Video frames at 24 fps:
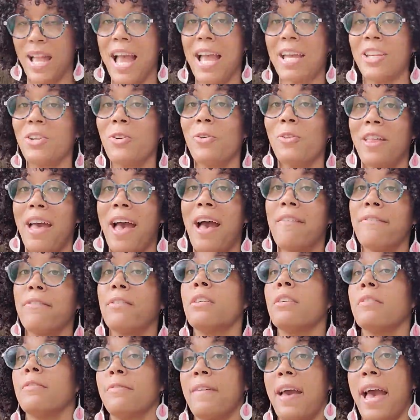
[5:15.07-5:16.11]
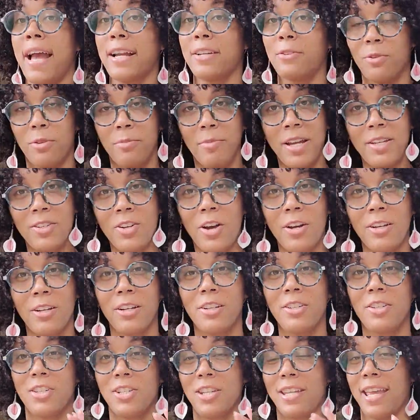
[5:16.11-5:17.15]
I know that for a fact with my
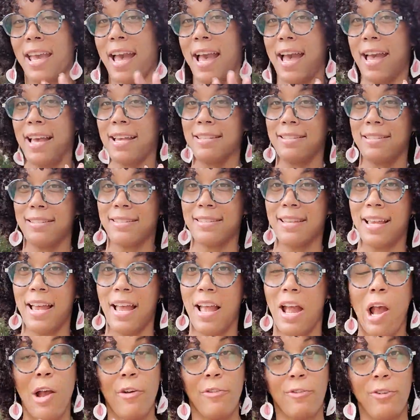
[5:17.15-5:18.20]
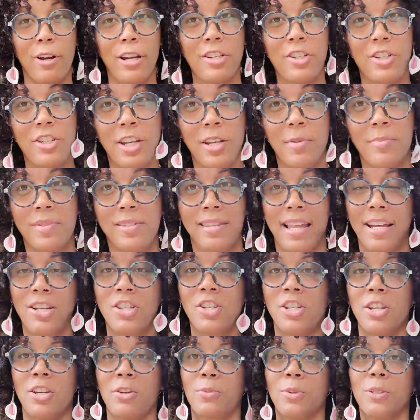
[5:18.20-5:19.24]
daughter. She has friendships that
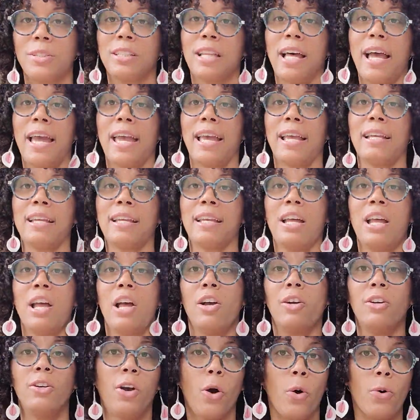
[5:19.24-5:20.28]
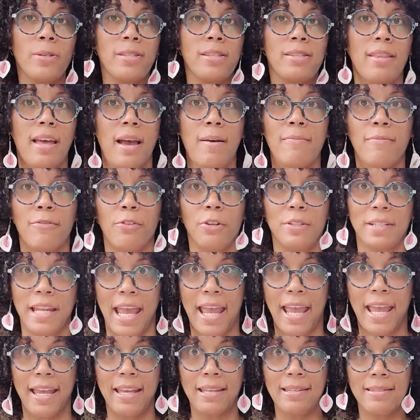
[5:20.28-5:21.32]
she will like ghost them for
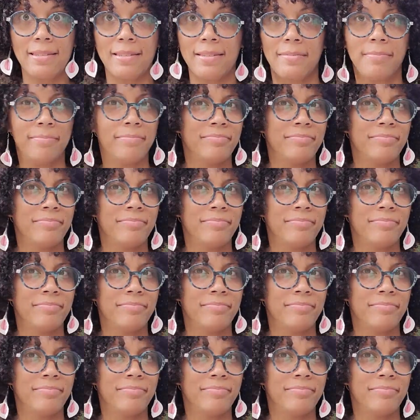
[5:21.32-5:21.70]
days